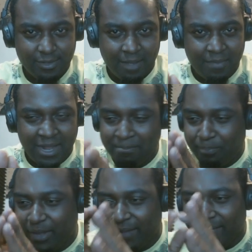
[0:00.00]
I'm not
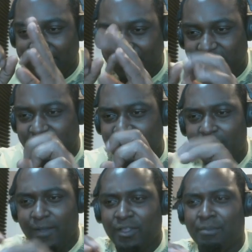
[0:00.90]
implying that this is
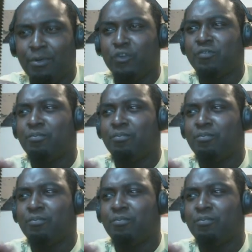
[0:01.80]
the most